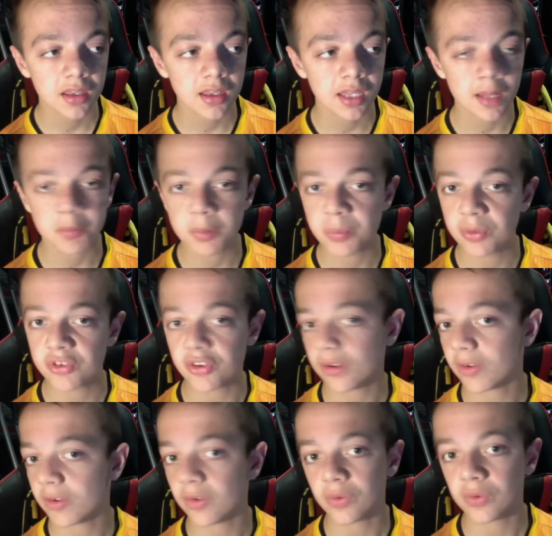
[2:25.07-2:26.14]
and we put
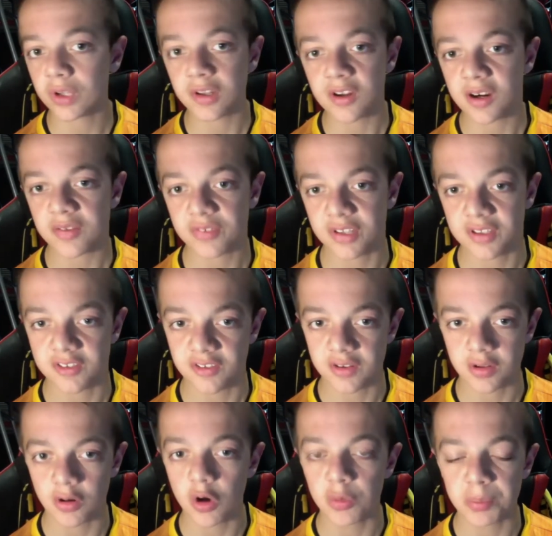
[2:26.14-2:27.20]
all our effort into the
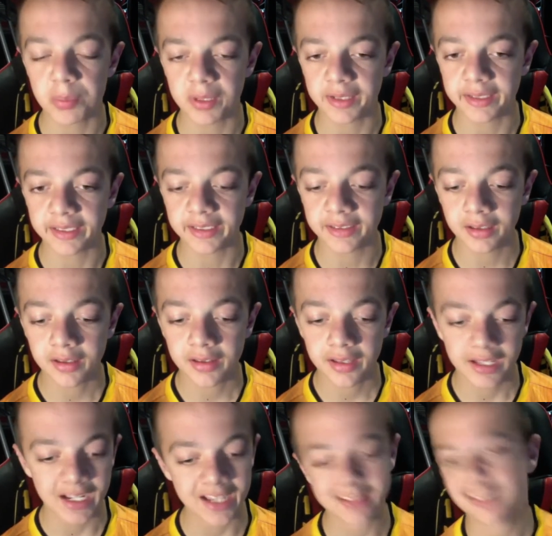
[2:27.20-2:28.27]
Europa League,
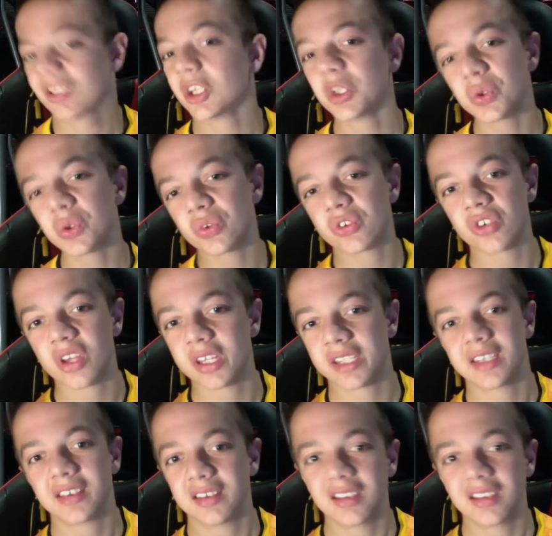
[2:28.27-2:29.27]
as it looks like